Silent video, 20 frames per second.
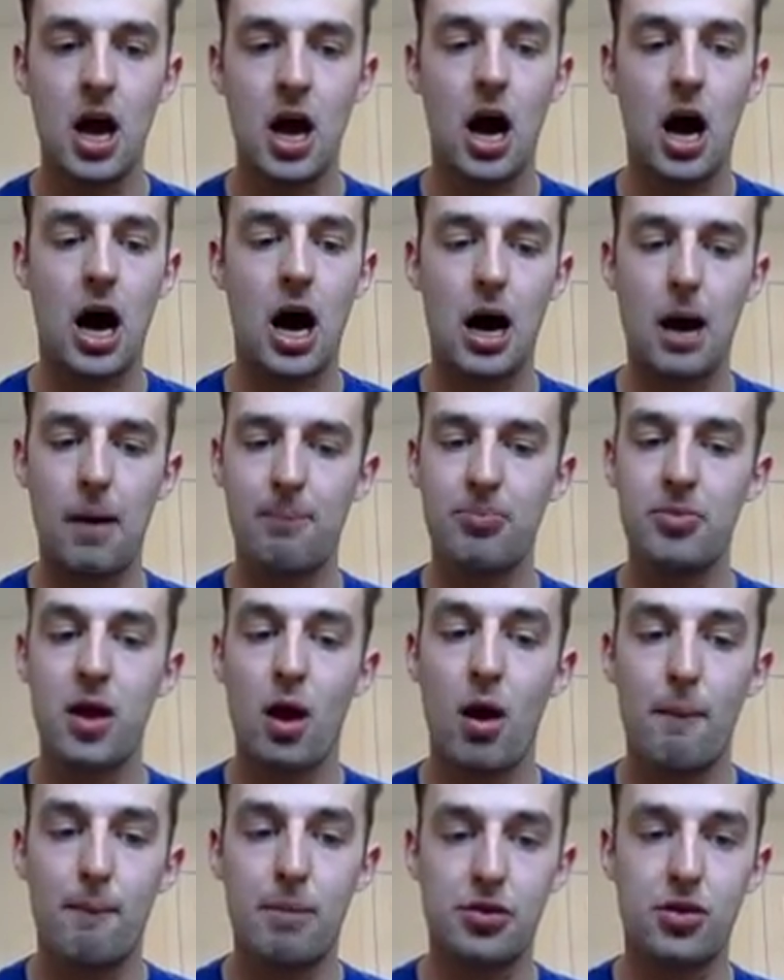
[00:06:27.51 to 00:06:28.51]

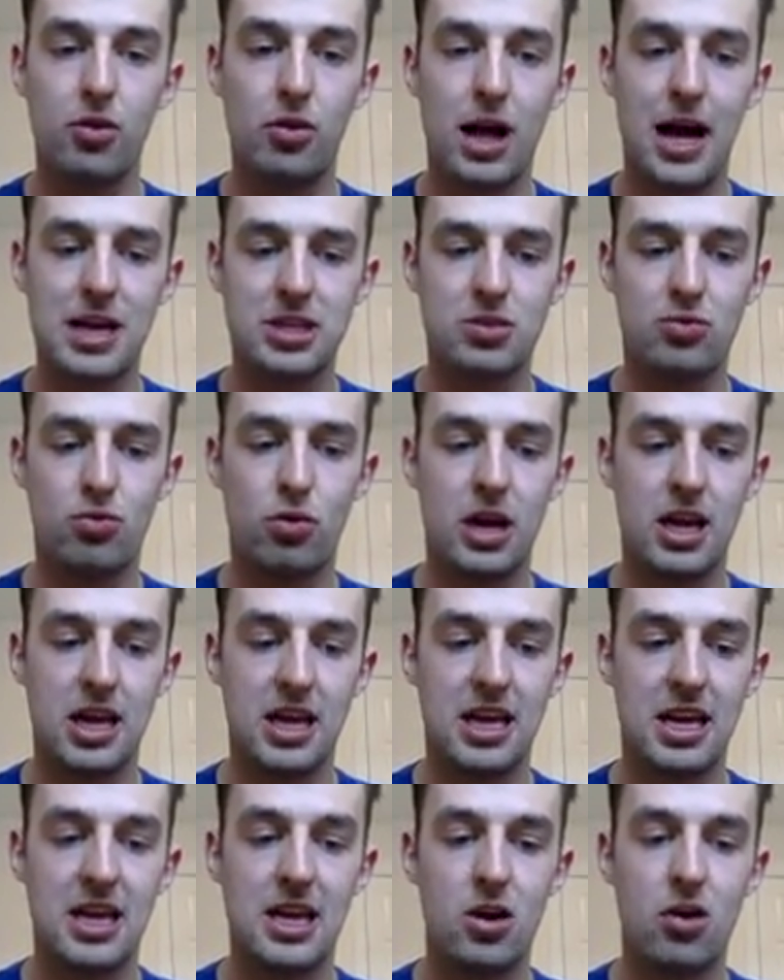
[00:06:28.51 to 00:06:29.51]
But the last one
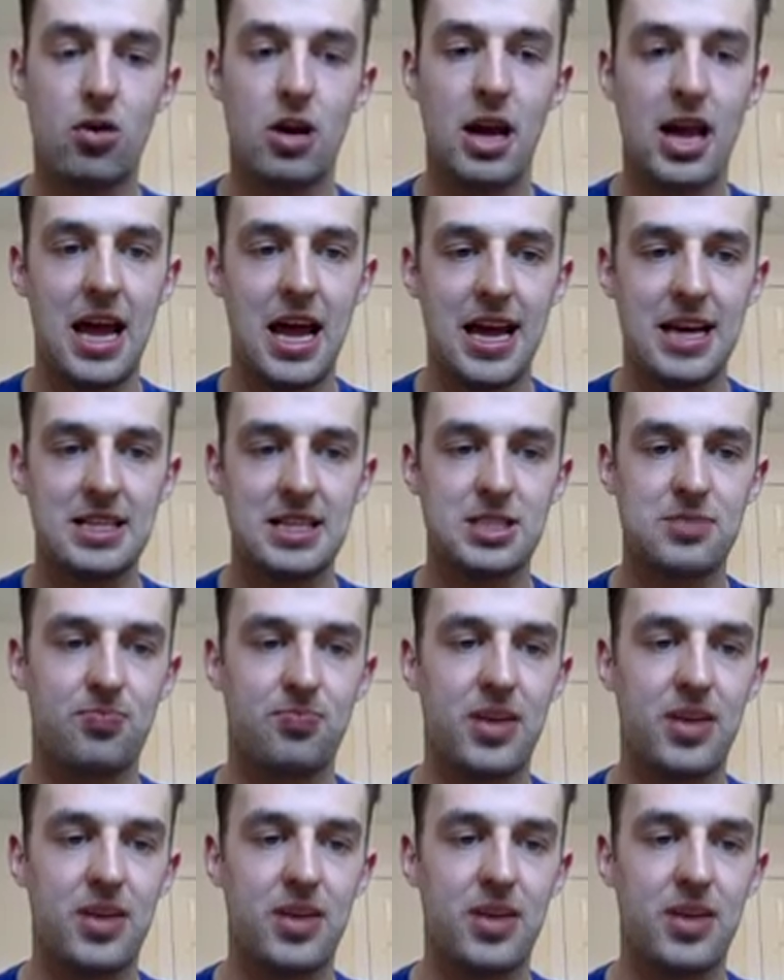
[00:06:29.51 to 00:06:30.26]
here is